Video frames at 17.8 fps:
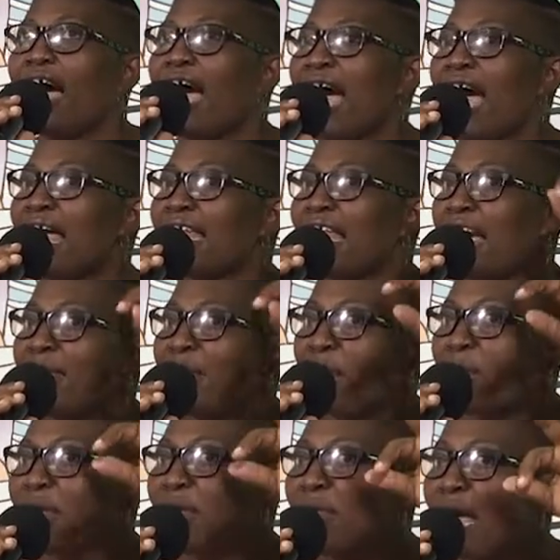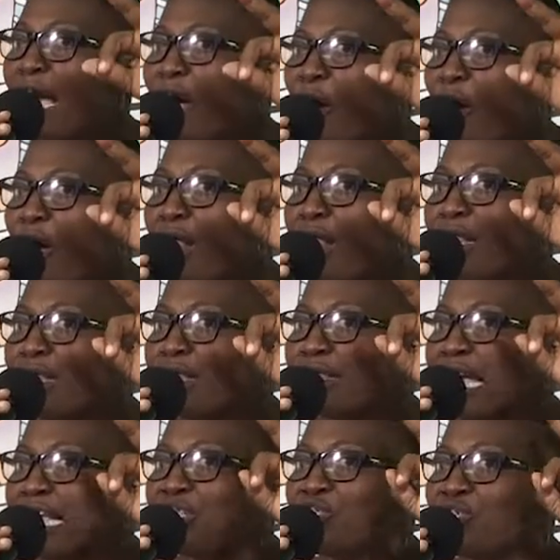Another miracle
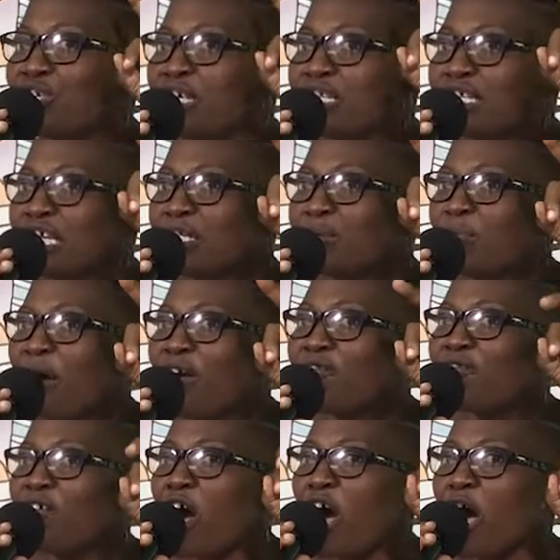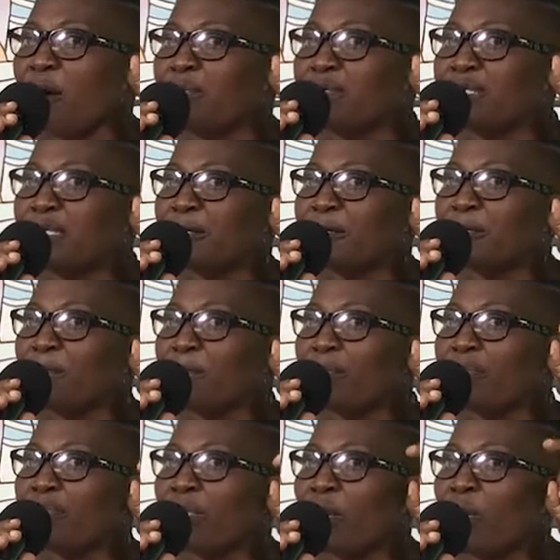that Jesus performed
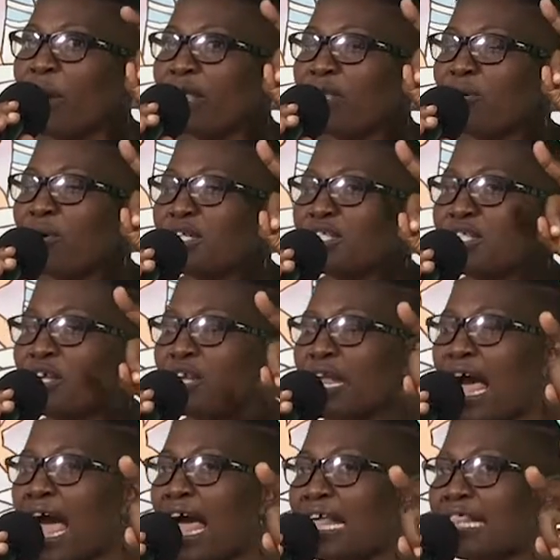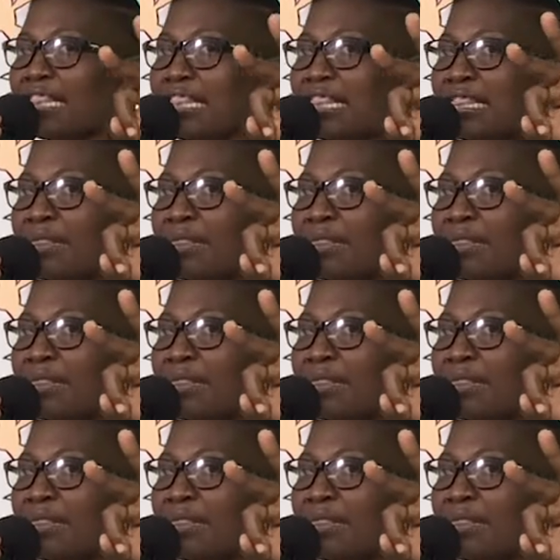when he was on earth.